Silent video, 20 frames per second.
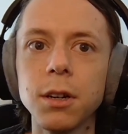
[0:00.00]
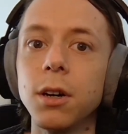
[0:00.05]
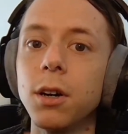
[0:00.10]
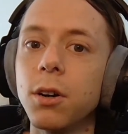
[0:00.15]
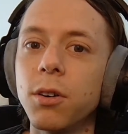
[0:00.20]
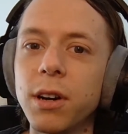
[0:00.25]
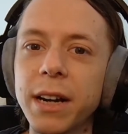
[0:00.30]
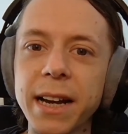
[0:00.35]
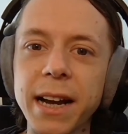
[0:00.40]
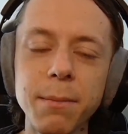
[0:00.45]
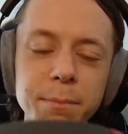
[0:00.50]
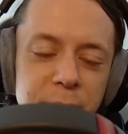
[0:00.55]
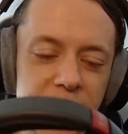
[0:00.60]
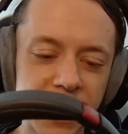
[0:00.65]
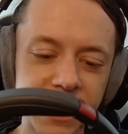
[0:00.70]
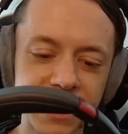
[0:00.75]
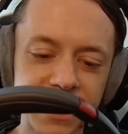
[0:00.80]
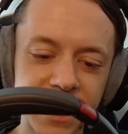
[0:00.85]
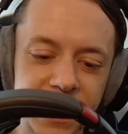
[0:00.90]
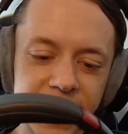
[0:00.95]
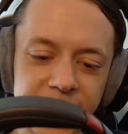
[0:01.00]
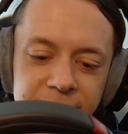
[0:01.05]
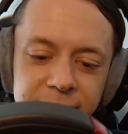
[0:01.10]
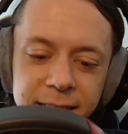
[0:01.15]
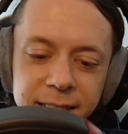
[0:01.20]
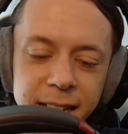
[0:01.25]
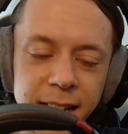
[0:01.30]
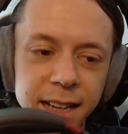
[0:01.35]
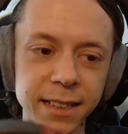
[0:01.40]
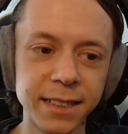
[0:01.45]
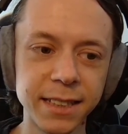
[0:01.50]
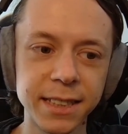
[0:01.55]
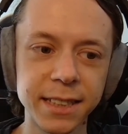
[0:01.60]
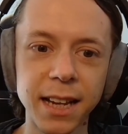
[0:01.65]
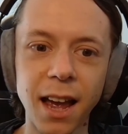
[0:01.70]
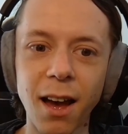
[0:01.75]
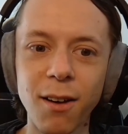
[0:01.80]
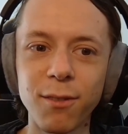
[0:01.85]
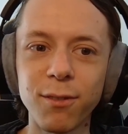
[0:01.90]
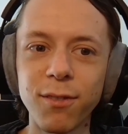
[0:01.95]
Welcome back, and it's
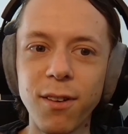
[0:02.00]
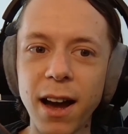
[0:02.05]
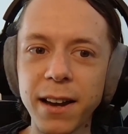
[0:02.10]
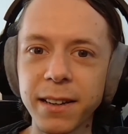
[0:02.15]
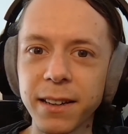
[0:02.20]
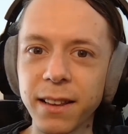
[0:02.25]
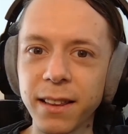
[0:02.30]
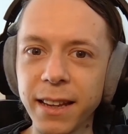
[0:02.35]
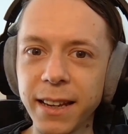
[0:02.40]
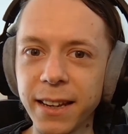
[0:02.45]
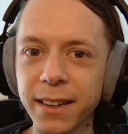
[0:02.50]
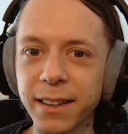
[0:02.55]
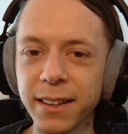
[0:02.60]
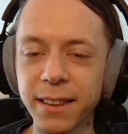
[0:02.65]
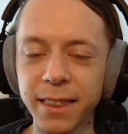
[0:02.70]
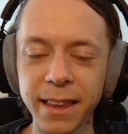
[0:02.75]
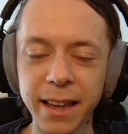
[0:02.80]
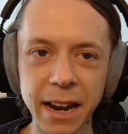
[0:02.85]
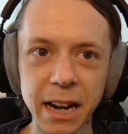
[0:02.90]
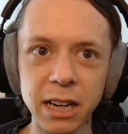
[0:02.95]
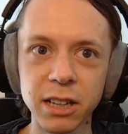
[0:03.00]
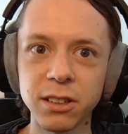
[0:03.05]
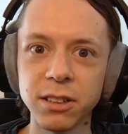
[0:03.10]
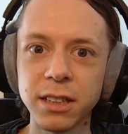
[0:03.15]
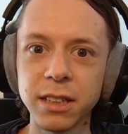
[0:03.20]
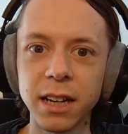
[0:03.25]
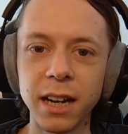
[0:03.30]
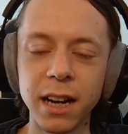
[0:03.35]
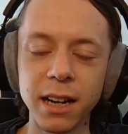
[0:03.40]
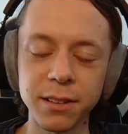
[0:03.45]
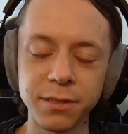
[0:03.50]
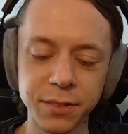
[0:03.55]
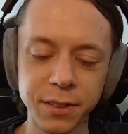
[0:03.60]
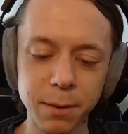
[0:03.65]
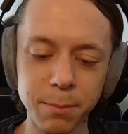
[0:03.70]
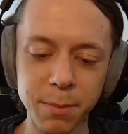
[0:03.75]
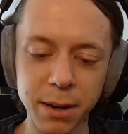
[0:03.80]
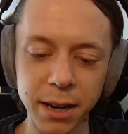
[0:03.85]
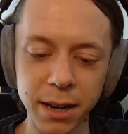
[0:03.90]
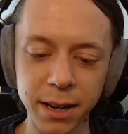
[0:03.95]
finally there after
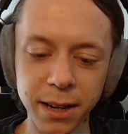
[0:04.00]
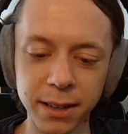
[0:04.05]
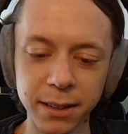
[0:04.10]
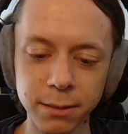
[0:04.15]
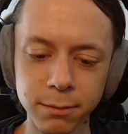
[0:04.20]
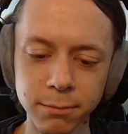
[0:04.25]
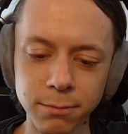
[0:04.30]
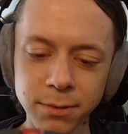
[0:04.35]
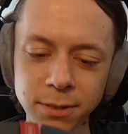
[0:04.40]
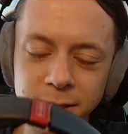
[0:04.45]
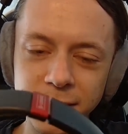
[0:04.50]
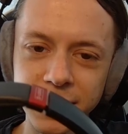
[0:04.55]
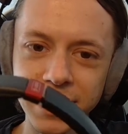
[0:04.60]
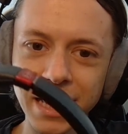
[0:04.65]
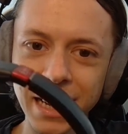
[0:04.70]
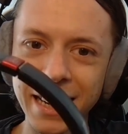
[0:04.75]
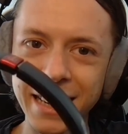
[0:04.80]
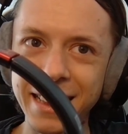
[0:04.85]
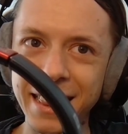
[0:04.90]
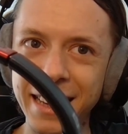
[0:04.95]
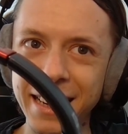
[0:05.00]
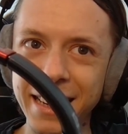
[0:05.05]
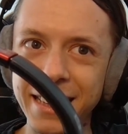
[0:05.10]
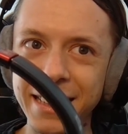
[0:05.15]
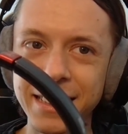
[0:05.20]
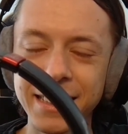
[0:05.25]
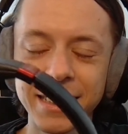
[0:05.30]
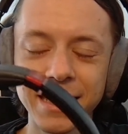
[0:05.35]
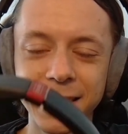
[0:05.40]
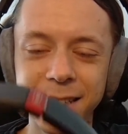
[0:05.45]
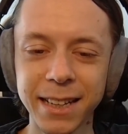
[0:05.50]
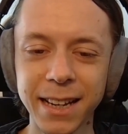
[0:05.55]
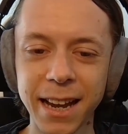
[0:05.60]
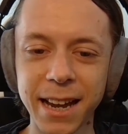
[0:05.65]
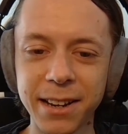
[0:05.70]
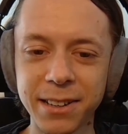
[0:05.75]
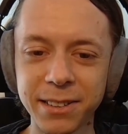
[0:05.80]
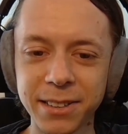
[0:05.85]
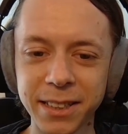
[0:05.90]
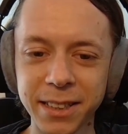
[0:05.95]
my slightly
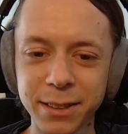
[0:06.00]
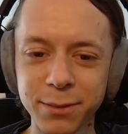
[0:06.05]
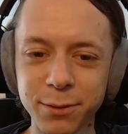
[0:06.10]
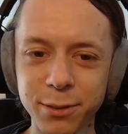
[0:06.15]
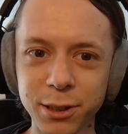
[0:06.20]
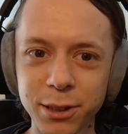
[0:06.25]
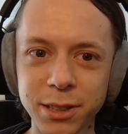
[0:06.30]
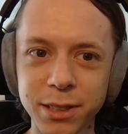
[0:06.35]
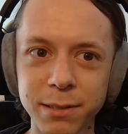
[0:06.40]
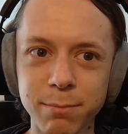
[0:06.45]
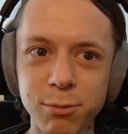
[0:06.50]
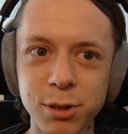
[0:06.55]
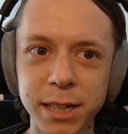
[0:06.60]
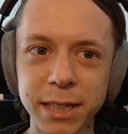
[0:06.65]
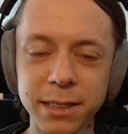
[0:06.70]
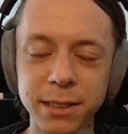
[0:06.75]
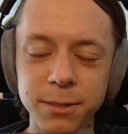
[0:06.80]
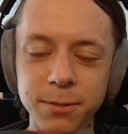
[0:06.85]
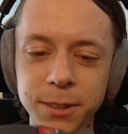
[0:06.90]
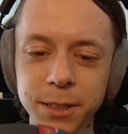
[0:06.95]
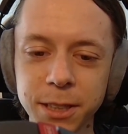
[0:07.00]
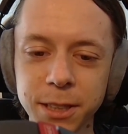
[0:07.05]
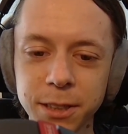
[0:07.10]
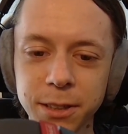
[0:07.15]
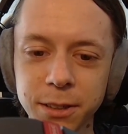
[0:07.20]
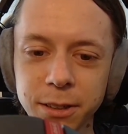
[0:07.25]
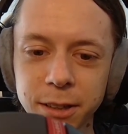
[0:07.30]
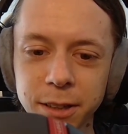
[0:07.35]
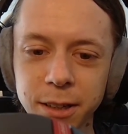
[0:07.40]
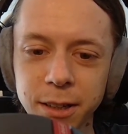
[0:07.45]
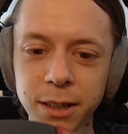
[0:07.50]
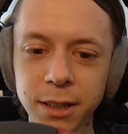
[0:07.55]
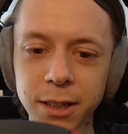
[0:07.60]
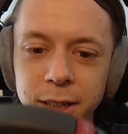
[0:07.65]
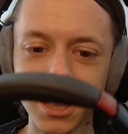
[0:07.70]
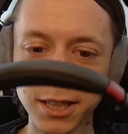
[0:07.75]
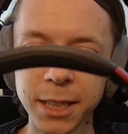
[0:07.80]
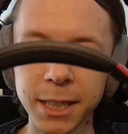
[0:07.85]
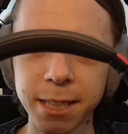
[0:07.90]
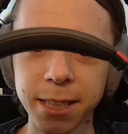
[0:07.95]
chaotic first impression video.
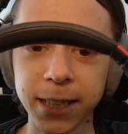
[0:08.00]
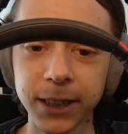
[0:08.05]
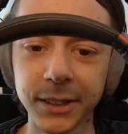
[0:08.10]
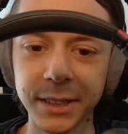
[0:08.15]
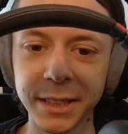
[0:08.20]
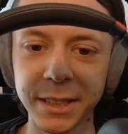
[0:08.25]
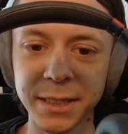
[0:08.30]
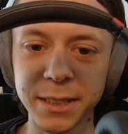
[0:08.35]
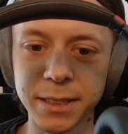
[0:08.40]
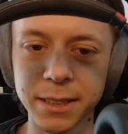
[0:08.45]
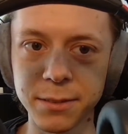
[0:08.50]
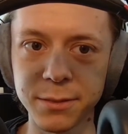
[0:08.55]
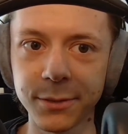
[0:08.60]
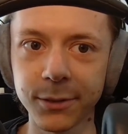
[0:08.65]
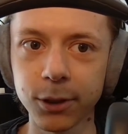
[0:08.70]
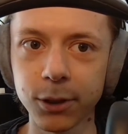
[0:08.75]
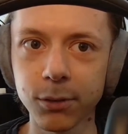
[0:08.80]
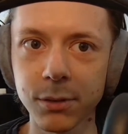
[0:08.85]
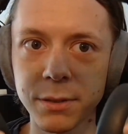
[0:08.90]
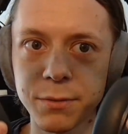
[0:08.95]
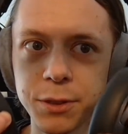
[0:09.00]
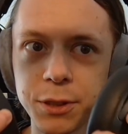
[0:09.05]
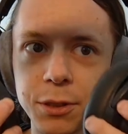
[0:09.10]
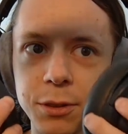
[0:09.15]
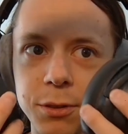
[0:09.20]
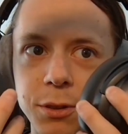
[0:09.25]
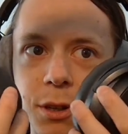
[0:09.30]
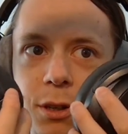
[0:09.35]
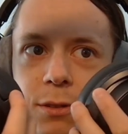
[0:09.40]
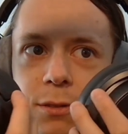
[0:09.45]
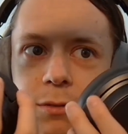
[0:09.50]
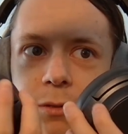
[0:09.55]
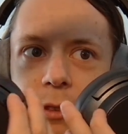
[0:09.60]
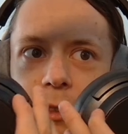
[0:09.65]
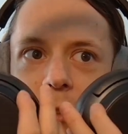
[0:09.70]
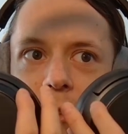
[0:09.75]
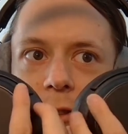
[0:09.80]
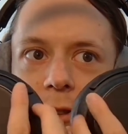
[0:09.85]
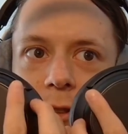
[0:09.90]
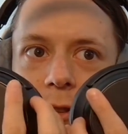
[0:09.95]
Here it is, the full review of
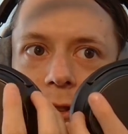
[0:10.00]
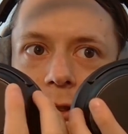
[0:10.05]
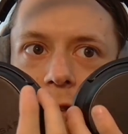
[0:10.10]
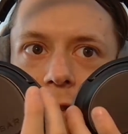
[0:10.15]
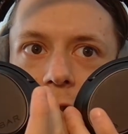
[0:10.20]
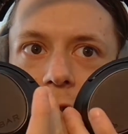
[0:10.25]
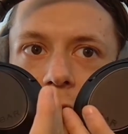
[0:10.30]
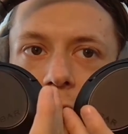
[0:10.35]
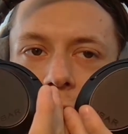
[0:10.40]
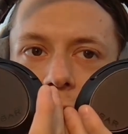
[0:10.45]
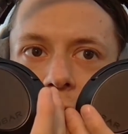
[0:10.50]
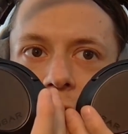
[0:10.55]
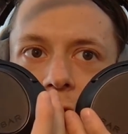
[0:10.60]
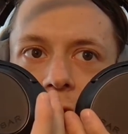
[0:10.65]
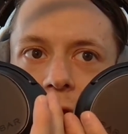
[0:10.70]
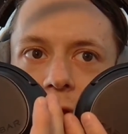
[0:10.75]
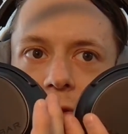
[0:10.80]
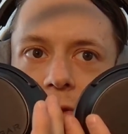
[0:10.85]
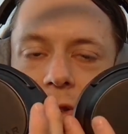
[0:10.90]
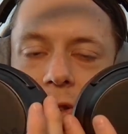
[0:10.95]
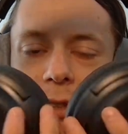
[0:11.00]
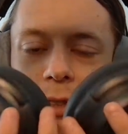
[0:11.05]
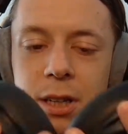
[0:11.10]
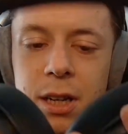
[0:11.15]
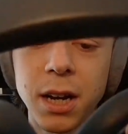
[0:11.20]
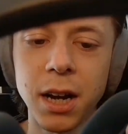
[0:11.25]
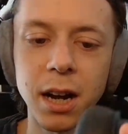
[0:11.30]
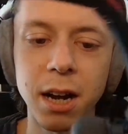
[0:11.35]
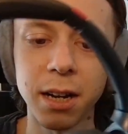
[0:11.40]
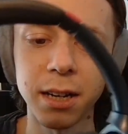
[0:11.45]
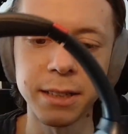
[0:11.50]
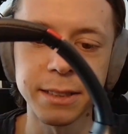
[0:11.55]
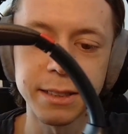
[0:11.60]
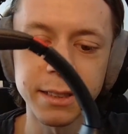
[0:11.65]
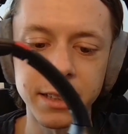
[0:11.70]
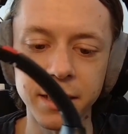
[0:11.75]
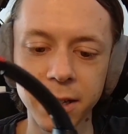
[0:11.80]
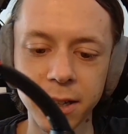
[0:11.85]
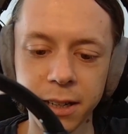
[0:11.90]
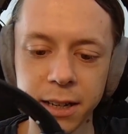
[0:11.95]
the Ultrasone
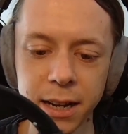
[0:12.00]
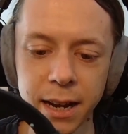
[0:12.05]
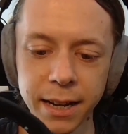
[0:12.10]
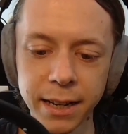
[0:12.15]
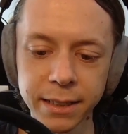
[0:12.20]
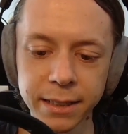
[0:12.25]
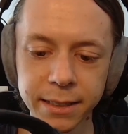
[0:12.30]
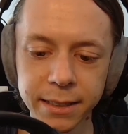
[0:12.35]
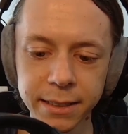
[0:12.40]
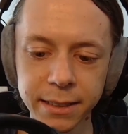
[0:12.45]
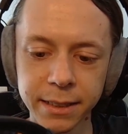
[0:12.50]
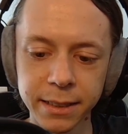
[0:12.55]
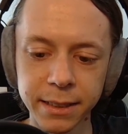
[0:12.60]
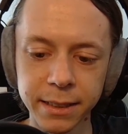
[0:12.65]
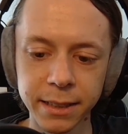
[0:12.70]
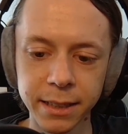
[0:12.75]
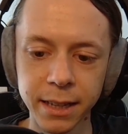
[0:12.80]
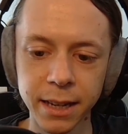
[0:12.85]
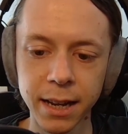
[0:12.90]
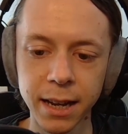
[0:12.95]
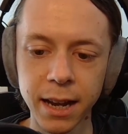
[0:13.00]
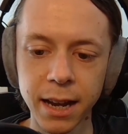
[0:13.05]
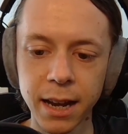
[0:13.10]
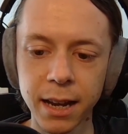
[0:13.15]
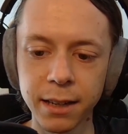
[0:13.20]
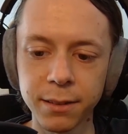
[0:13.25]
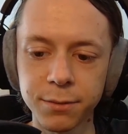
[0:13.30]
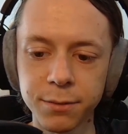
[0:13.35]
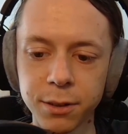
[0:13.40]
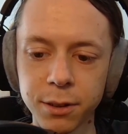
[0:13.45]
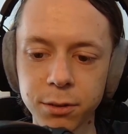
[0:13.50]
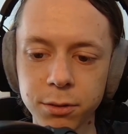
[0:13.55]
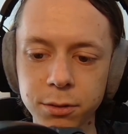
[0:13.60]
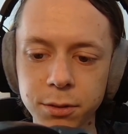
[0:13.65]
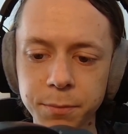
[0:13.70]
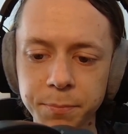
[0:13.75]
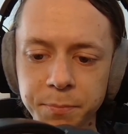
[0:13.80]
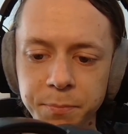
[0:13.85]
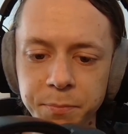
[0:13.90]
ISAR ANC headphone.